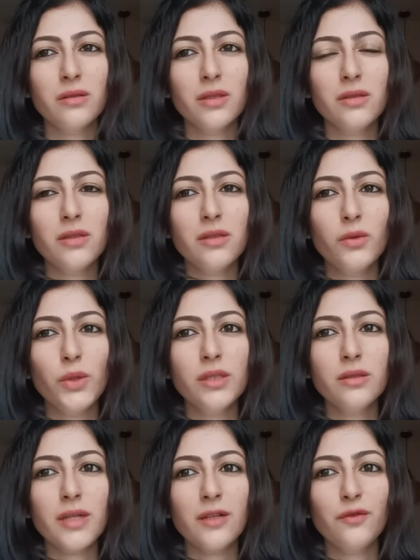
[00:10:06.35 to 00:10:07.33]
This is the
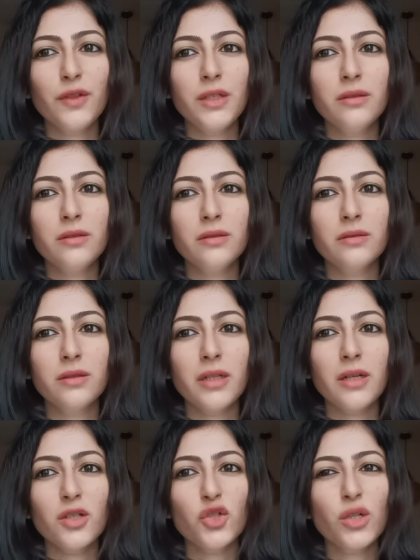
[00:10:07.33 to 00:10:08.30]
reason I feel
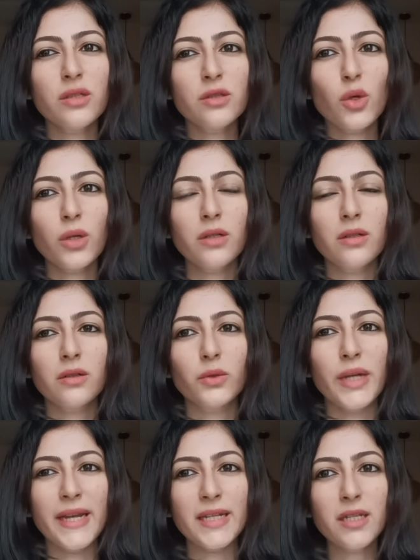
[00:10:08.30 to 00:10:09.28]
they are just not
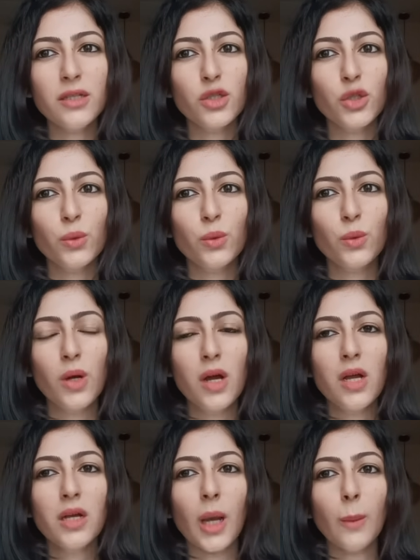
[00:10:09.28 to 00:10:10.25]
ready to
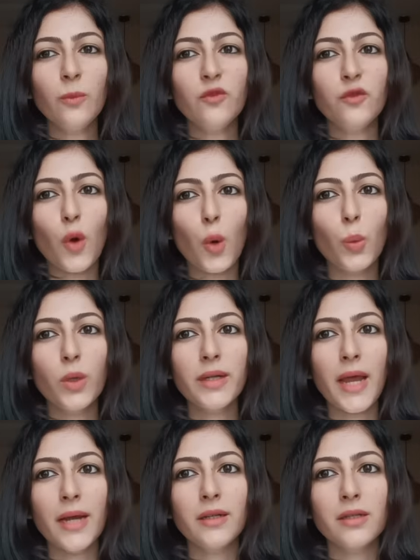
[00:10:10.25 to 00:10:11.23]
come forward
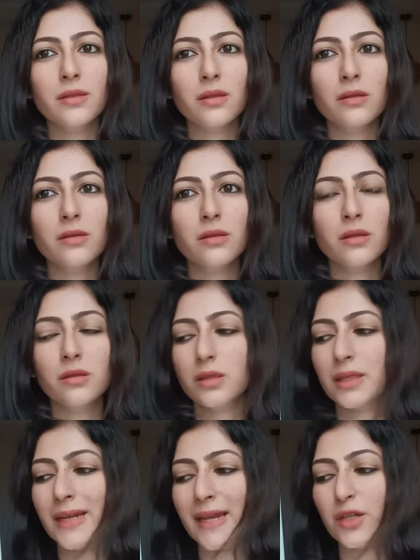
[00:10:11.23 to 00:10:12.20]
and discuss
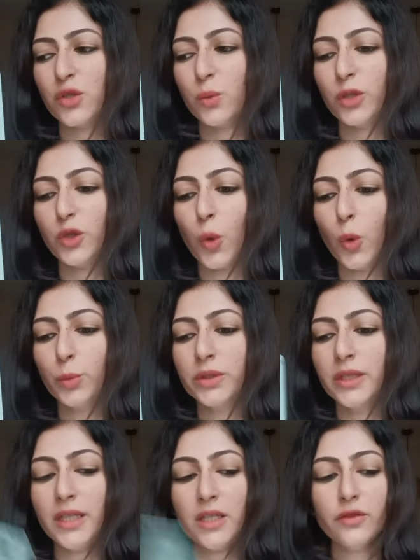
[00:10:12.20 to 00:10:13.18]
this connection with you
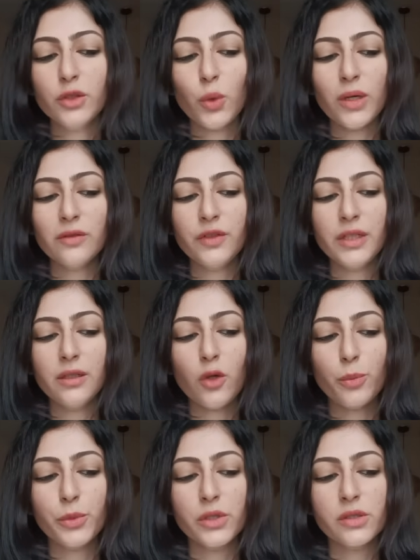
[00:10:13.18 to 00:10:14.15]
openly, even though I feel
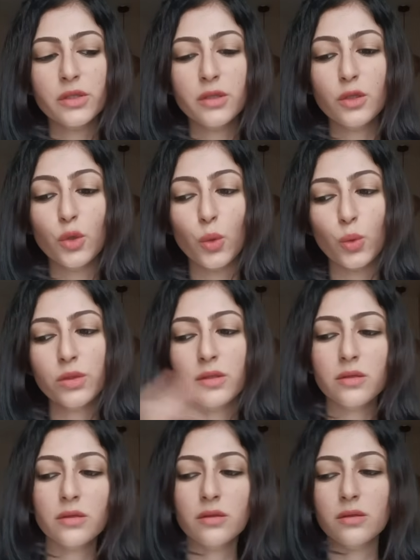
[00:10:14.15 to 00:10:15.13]
your person
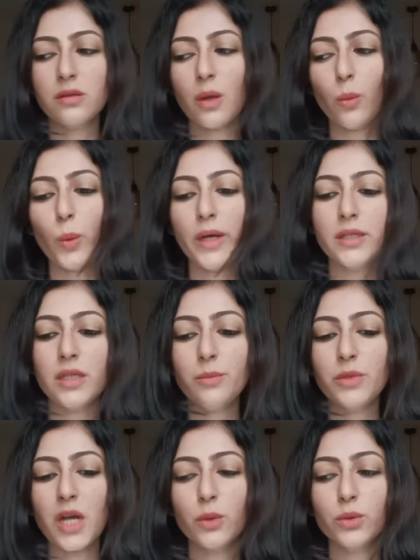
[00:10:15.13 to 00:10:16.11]
knows somewhere
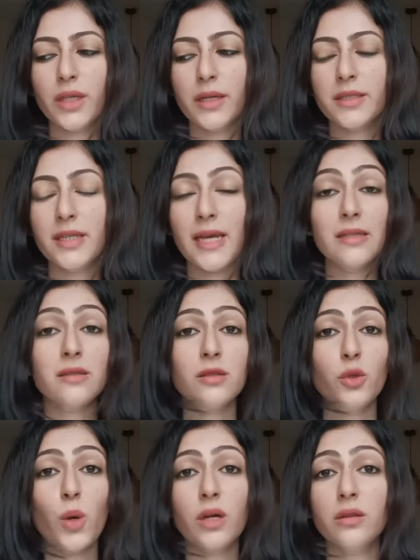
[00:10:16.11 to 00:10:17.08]
deep down that yes,
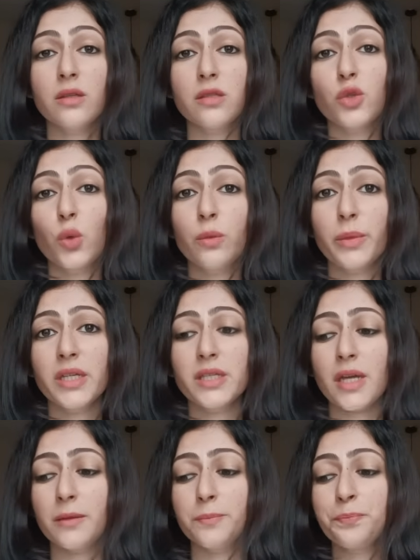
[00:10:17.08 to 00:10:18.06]
you are their soulmate
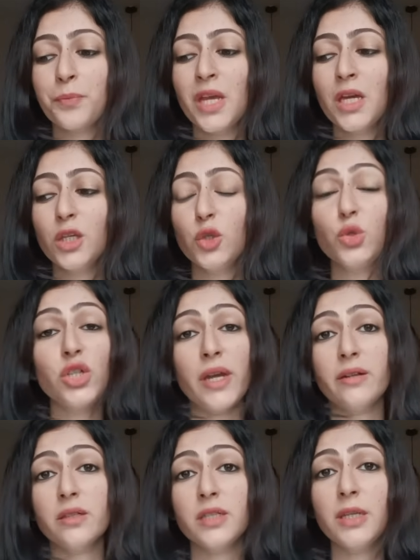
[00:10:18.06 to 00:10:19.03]
and you
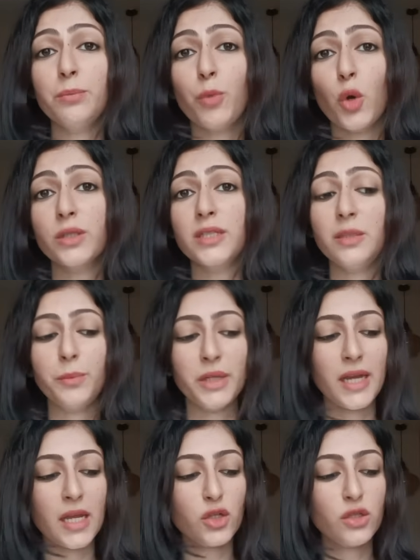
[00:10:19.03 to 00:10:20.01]
share a deep bond, deep
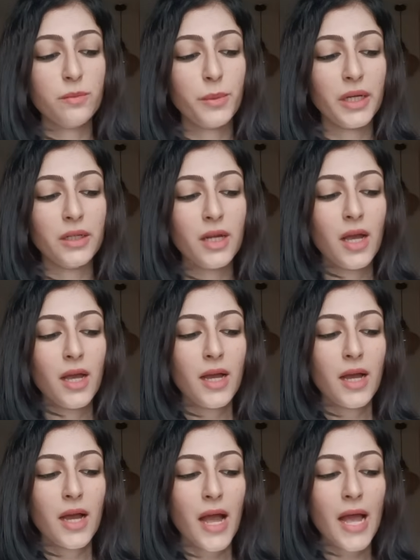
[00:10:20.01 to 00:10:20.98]
connection. But
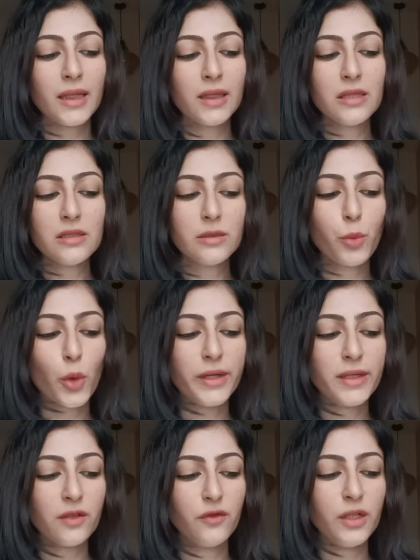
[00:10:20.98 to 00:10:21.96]
at this
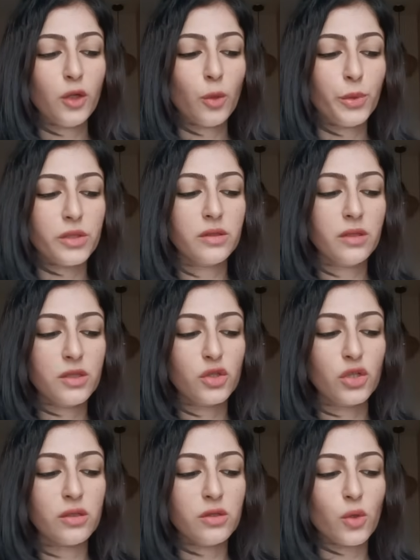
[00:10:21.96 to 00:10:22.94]
point, I feel your person is
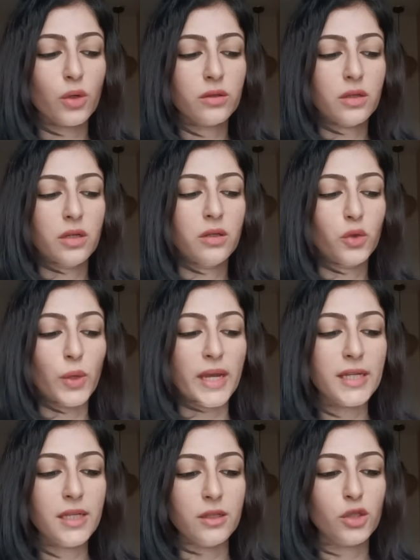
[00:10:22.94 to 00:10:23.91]
just not
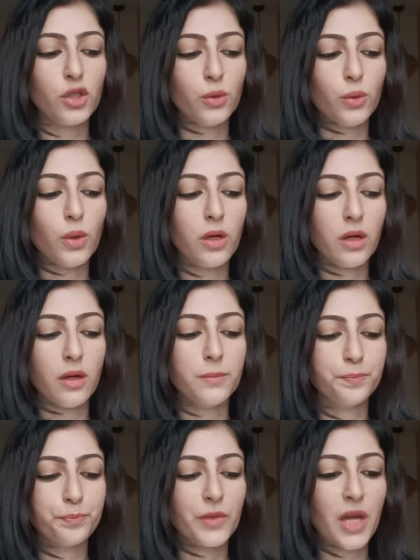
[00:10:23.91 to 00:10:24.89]
ready
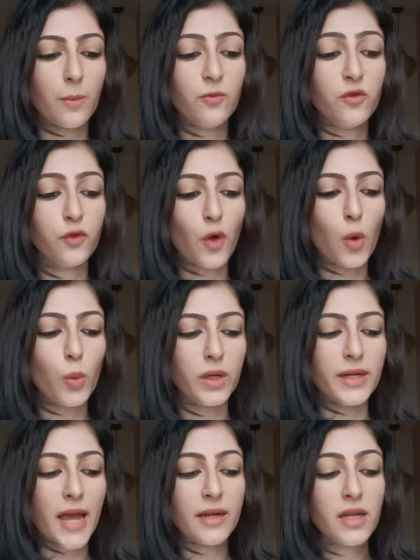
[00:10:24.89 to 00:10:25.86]
to come
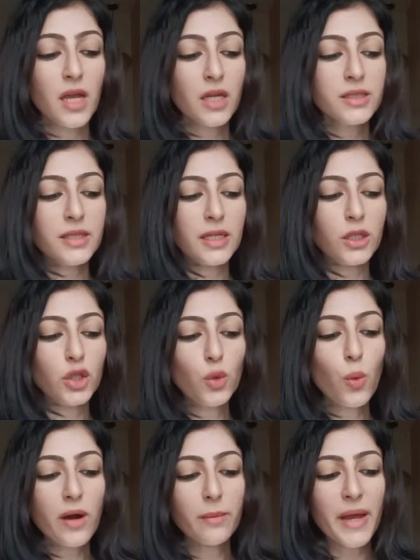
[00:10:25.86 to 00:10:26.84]
forward. And see,
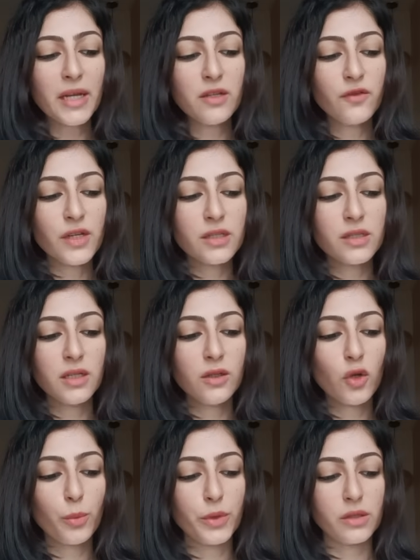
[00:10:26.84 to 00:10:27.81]
you are manifesting
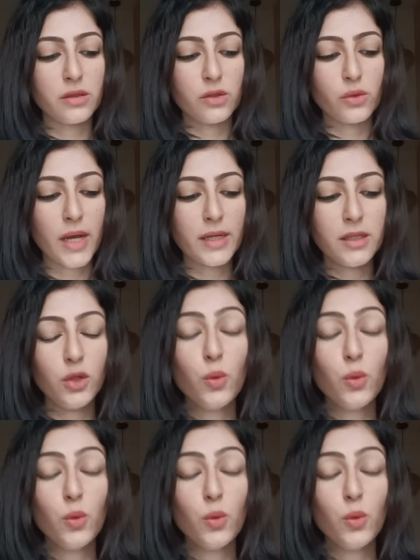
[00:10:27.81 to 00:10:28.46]
your person, right?